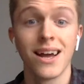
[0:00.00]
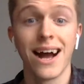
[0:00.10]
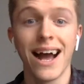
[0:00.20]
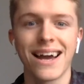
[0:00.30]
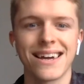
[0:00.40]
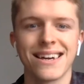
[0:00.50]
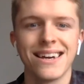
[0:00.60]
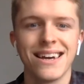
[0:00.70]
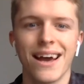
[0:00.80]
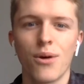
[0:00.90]
Hi,
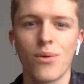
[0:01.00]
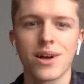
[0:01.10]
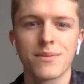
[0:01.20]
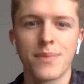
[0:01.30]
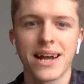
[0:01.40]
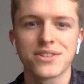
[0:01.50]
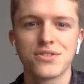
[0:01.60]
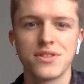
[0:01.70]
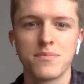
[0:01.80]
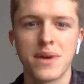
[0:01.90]
and welcome back
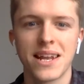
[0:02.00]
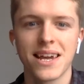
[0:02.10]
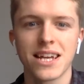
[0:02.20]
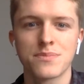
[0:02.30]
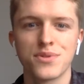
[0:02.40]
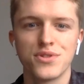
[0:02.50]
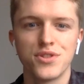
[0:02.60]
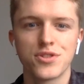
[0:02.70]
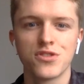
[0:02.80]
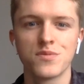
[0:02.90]
to the Betting Expert
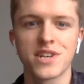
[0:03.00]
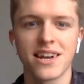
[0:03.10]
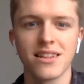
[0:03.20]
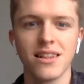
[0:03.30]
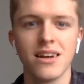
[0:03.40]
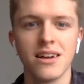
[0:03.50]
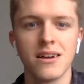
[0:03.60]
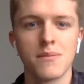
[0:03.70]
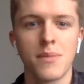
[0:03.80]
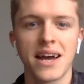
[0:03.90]
YouTube channel.
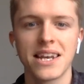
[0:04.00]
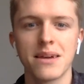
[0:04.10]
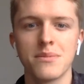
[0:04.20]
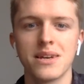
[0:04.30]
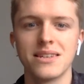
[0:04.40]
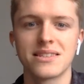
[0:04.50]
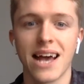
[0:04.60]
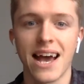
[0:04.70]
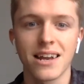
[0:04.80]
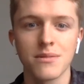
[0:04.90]
My name
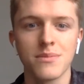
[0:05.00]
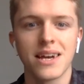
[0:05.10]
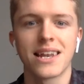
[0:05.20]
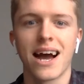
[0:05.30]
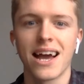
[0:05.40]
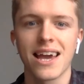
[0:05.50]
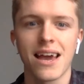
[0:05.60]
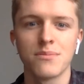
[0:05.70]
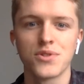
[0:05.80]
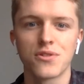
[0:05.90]
is Adam, and I
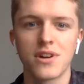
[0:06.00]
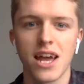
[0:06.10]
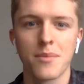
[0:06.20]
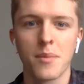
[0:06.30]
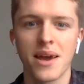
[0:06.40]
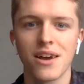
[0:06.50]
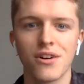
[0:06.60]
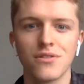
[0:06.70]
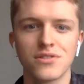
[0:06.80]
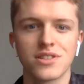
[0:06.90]
am your MMA
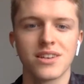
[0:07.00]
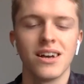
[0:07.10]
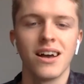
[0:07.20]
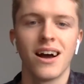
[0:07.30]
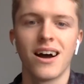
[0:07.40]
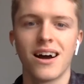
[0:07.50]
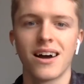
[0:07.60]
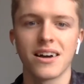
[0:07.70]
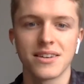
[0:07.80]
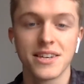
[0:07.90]
host
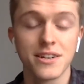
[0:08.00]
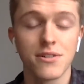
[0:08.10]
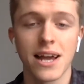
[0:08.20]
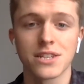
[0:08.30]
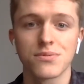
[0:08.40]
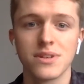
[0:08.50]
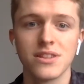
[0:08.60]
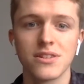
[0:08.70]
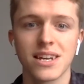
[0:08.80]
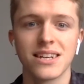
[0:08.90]
here as we
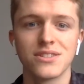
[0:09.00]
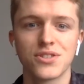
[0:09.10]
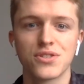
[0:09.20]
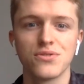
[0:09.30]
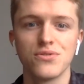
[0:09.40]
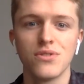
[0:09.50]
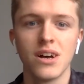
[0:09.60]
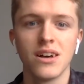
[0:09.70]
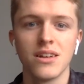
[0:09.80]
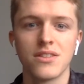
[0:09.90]
look into
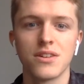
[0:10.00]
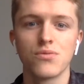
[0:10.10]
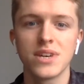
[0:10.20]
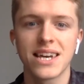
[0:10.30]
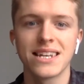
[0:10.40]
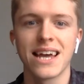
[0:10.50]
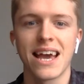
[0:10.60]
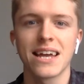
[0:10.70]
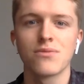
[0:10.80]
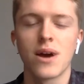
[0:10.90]
the weekend
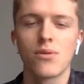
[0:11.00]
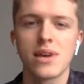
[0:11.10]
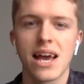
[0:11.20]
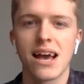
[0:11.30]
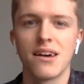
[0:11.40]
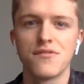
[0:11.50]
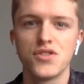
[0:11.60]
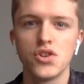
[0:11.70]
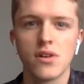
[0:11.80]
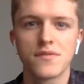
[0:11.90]
ahead where we have
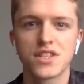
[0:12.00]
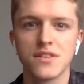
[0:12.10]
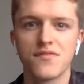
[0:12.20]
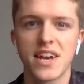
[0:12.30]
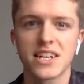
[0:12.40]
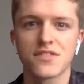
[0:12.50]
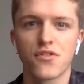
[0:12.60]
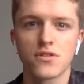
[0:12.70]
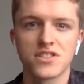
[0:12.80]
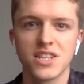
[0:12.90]
UFC Vegas
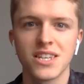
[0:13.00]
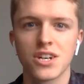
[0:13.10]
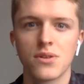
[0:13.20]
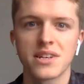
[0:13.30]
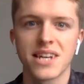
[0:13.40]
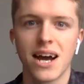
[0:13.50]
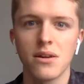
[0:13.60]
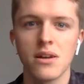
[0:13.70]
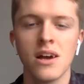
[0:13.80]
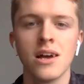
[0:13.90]
14 going
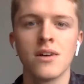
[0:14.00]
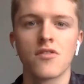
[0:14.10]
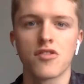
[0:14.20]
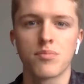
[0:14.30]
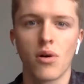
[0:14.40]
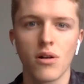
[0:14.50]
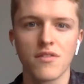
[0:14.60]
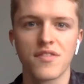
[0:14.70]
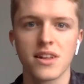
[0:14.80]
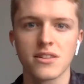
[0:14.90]
down with
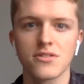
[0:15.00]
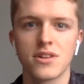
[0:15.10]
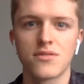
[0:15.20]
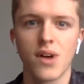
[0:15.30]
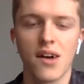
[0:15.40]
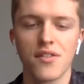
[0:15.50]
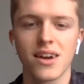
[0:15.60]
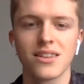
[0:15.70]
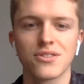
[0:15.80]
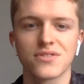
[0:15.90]
Paul Felder and
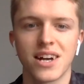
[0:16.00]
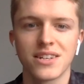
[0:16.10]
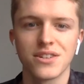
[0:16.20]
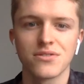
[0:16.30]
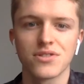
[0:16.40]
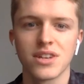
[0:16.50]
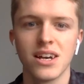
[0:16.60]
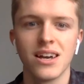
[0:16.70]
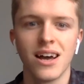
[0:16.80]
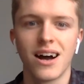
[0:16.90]
Rafael Dos Anjos
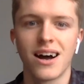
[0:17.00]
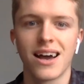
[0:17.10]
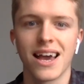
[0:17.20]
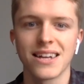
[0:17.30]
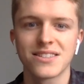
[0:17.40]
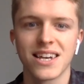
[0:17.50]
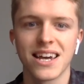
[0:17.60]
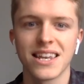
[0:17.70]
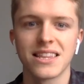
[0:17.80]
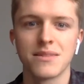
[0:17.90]

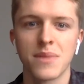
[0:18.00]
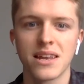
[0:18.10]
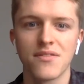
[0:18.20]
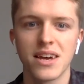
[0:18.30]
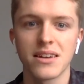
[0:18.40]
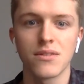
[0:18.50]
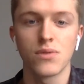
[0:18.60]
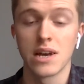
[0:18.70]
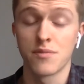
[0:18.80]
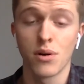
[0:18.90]
head-to-head in the main event.
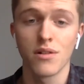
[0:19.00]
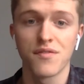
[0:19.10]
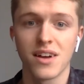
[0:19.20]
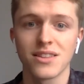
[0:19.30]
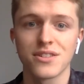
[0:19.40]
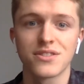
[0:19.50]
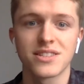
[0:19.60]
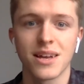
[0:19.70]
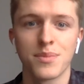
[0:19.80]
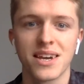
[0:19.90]
We have Paul Felder
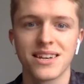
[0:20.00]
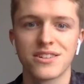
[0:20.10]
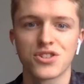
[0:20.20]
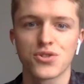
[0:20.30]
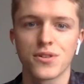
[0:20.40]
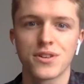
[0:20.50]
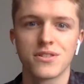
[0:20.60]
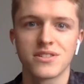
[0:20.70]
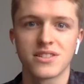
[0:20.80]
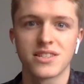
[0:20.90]
stepping in on short
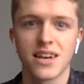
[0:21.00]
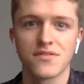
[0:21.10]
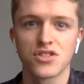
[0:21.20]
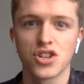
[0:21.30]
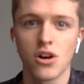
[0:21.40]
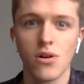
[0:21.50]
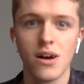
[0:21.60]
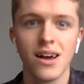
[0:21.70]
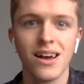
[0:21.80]
notice to save the show.